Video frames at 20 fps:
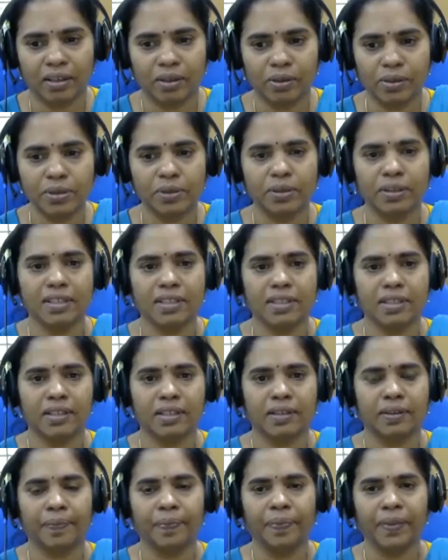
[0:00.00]
also is
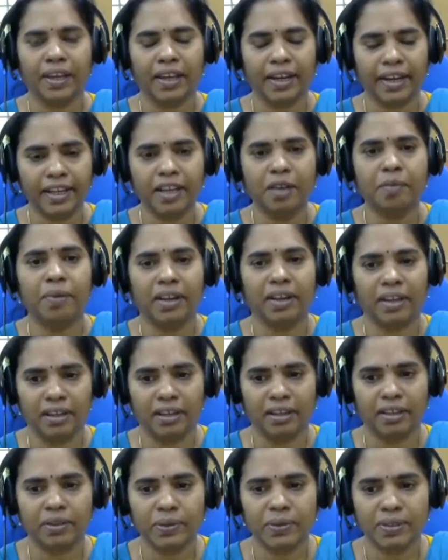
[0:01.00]
um,
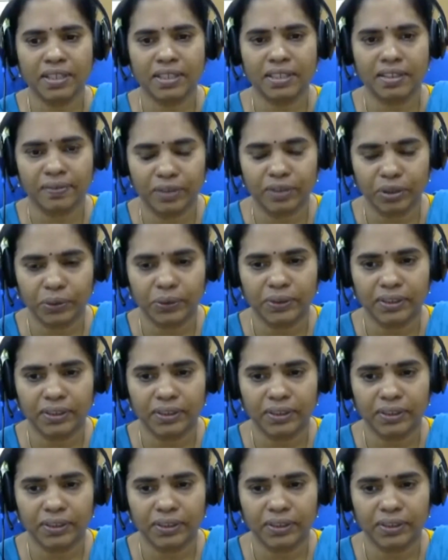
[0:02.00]
recommended usage of hmm.